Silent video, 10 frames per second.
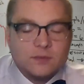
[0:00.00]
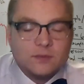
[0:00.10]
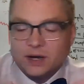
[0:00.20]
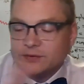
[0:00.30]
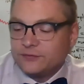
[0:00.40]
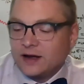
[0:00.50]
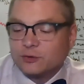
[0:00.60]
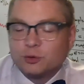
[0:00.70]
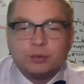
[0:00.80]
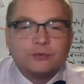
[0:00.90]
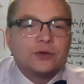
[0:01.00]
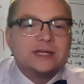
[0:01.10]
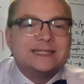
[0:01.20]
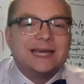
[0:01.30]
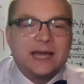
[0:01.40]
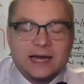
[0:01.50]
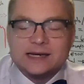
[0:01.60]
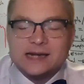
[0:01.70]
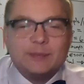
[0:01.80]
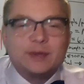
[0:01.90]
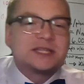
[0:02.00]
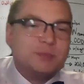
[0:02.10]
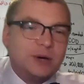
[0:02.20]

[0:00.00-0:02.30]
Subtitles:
My father would prefer they take economics,